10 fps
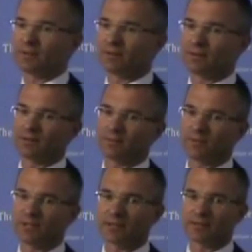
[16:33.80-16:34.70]
Yeah. I mean,
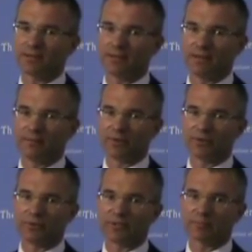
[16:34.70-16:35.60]
that's what
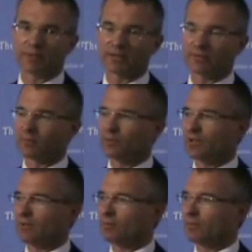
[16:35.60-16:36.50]
you expect from a
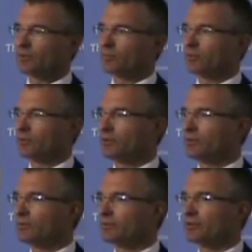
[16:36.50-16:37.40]
government to
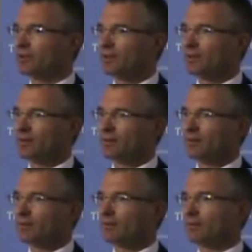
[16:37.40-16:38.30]
produce
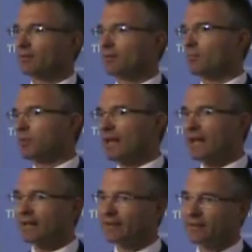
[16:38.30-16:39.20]
uh, a
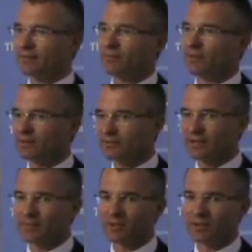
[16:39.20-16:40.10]
plan that will
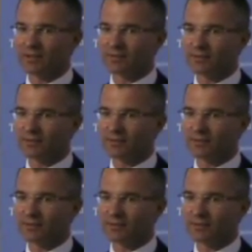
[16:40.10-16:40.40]
stabilize